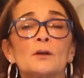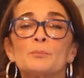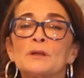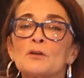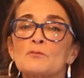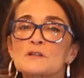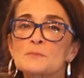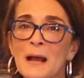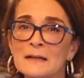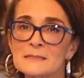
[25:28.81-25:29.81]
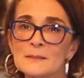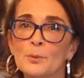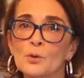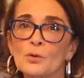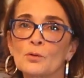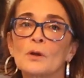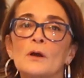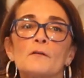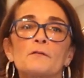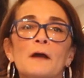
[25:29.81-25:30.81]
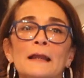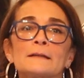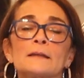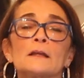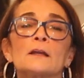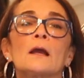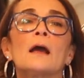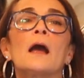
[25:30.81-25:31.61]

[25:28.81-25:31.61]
being responsible, finding